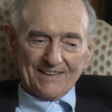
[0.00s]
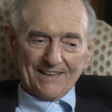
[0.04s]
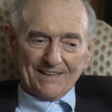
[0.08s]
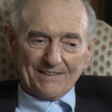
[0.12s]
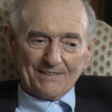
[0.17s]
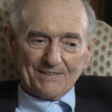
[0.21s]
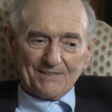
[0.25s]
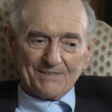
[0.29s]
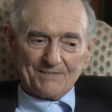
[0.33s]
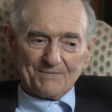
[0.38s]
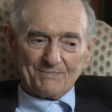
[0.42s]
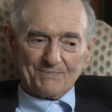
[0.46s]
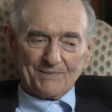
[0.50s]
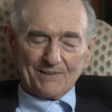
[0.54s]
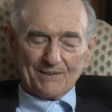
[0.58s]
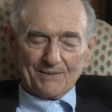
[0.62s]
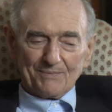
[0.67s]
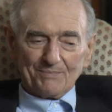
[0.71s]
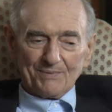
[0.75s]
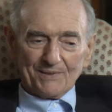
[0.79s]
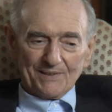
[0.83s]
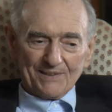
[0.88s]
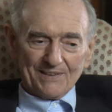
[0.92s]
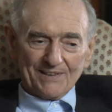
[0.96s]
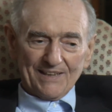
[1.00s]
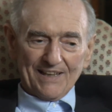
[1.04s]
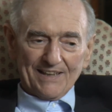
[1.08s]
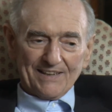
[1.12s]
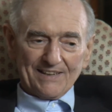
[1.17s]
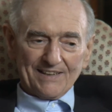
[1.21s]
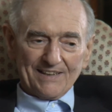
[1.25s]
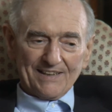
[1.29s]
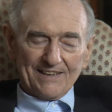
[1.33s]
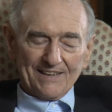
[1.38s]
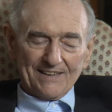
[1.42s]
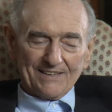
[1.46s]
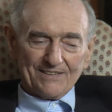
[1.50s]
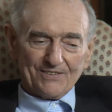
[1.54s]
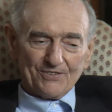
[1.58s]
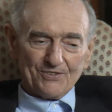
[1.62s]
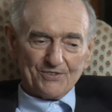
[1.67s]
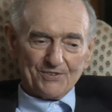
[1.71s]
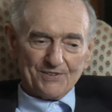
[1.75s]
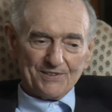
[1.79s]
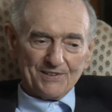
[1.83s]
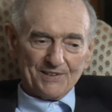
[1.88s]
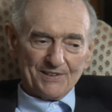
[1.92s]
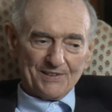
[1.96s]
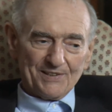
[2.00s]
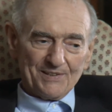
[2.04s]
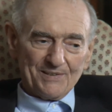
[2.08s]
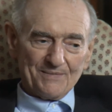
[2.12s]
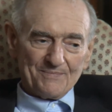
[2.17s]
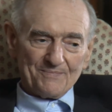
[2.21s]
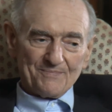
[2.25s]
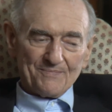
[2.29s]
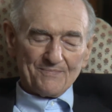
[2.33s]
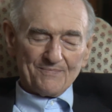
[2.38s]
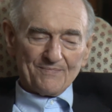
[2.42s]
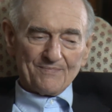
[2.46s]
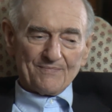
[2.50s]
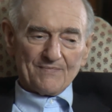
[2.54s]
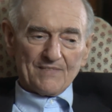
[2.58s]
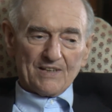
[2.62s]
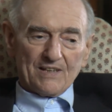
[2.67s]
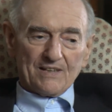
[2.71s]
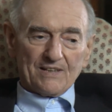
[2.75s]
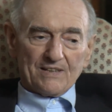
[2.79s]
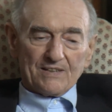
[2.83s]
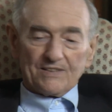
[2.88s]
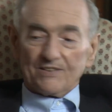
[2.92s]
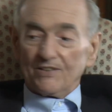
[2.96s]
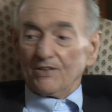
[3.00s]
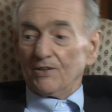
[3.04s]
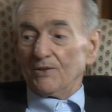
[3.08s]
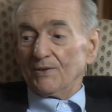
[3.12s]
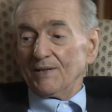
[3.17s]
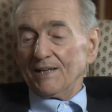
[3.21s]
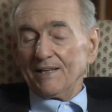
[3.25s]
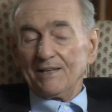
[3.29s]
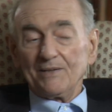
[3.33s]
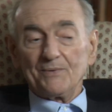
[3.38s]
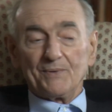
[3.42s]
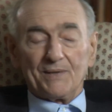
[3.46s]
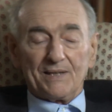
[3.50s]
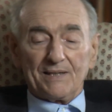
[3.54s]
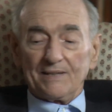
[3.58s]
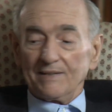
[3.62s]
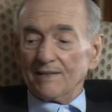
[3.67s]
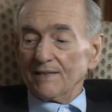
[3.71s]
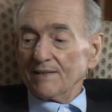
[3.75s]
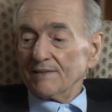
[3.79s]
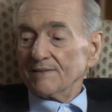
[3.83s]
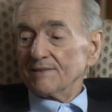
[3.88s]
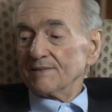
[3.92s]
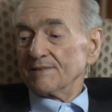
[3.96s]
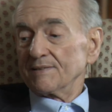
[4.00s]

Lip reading: is pretty readily understood. So anyway, that